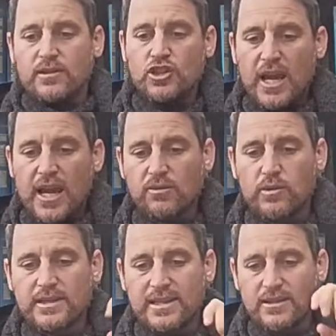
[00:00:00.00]
Shet,
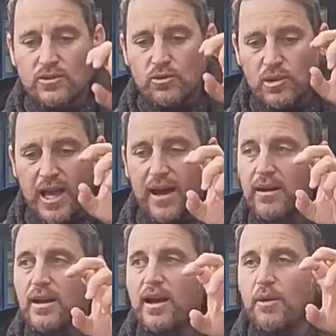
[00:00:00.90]
was the segula,
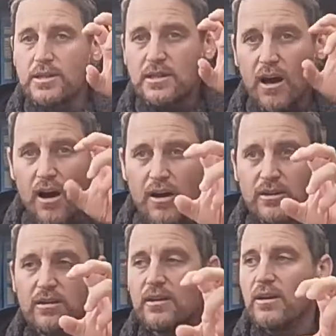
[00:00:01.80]
and was the
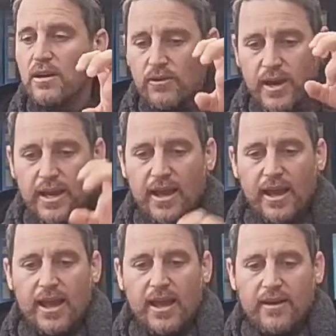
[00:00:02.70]
heart, right?
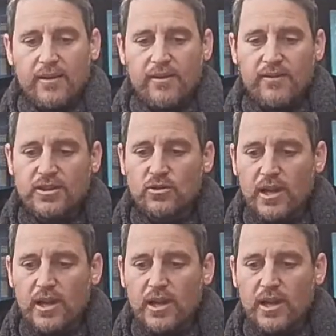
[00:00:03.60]
And